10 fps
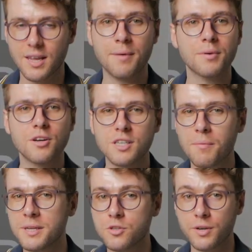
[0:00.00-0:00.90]
And because I've
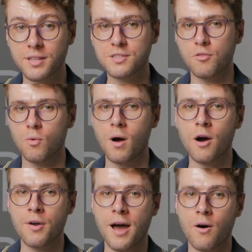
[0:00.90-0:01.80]
been doing this for a
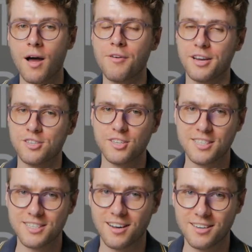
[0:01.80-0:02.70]
while now, I've actually
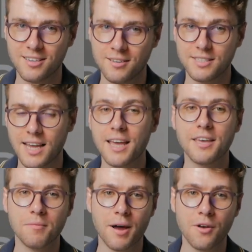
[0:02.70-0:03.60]
started
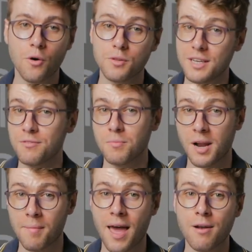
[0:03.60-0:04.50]
taking my notes even when
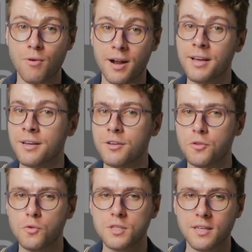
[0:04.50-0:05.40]
I'm handwriting
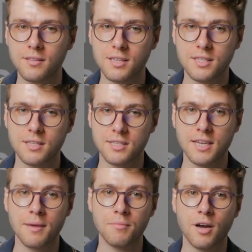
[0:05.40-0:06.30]
using this
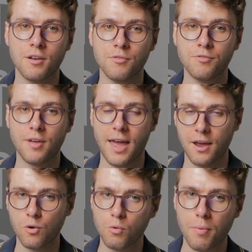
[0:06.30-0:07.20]
same kind of
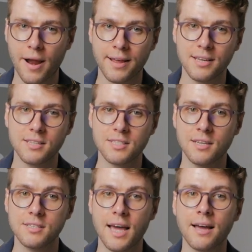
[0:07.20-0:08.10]
angle bracket
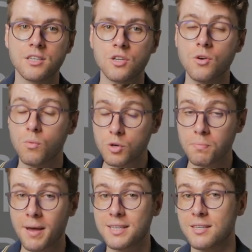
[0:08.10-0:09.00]
syntax, which
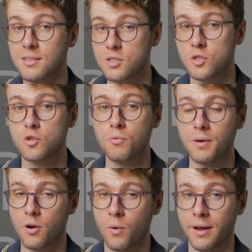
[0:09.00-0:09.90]
makes it
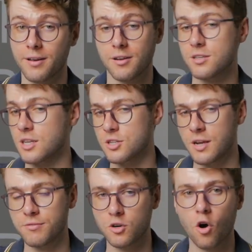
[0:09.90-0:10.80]
super quick because I just
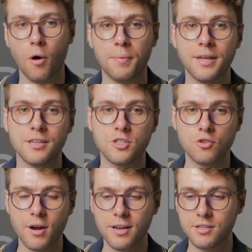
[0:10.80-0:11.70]
have to copy it
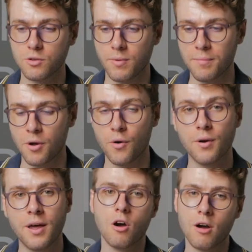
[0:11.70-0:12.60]
straight into RemNote.
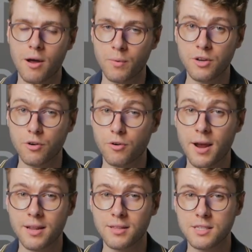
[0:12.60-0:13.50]
All right, when you're
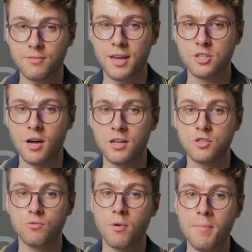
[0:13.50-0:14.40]
creating these
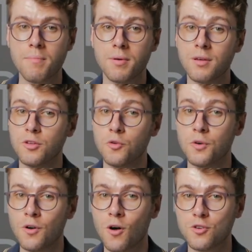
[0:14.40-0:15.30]
flashcards, remember you're
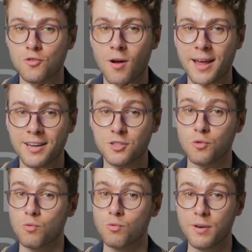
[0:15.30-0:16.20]
not trying to
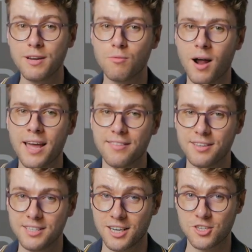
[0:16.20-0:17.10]
rewrite
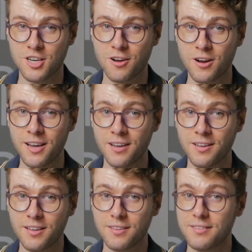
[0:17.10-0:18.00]
the dictionary.
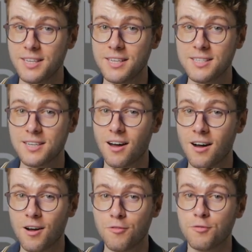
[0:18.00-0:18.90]
These
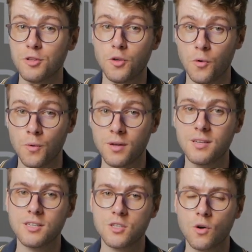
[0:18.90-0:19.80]
are for you.
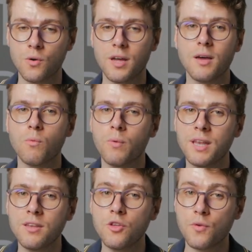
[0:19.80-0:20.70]
So
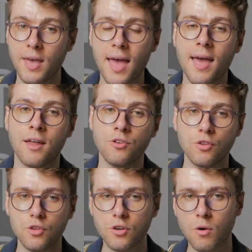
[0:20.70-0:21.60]
when you can,
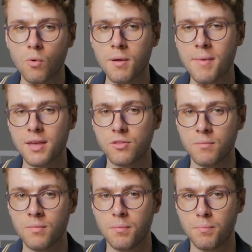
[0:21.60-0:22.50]
you're gonna wanna make
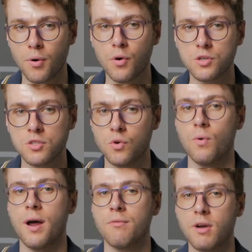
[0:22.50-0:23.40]
them
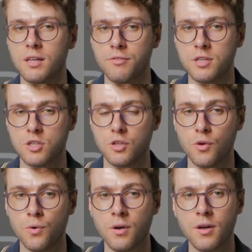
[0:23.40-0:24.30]
personal and relevant to you.